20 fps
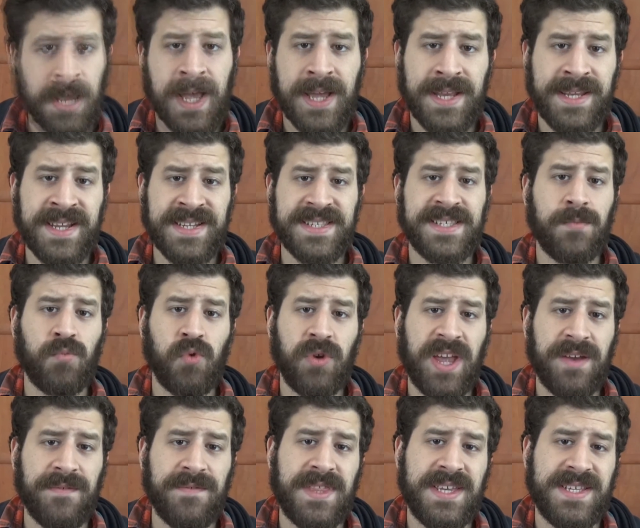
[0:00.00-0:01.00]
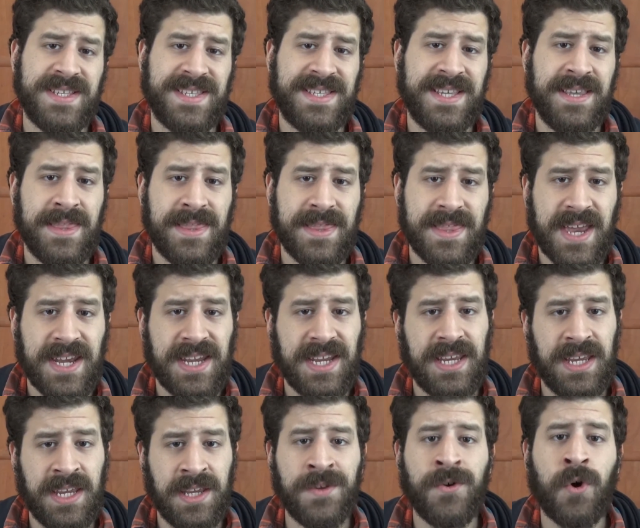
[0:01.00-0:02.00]
Next up, we have the
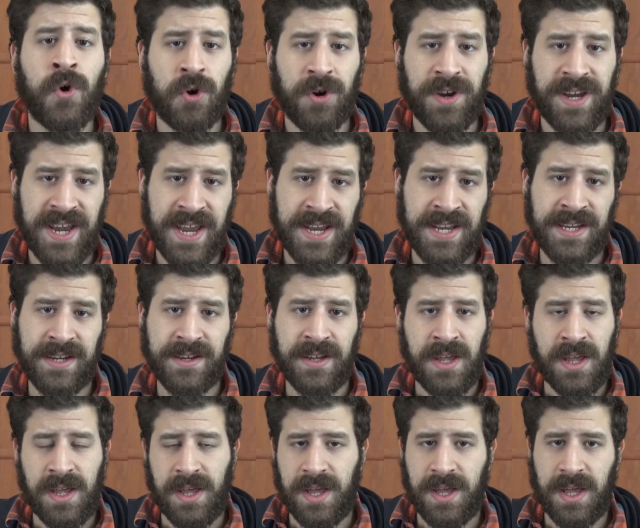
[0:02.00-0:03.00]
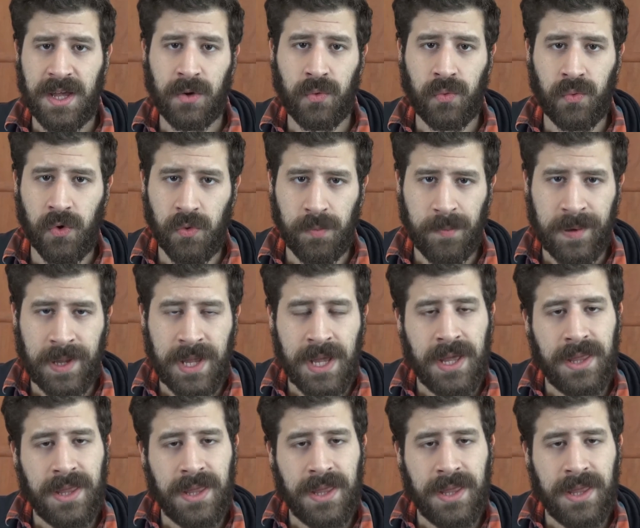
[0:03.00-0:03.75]
synthetic inorganic uh, group.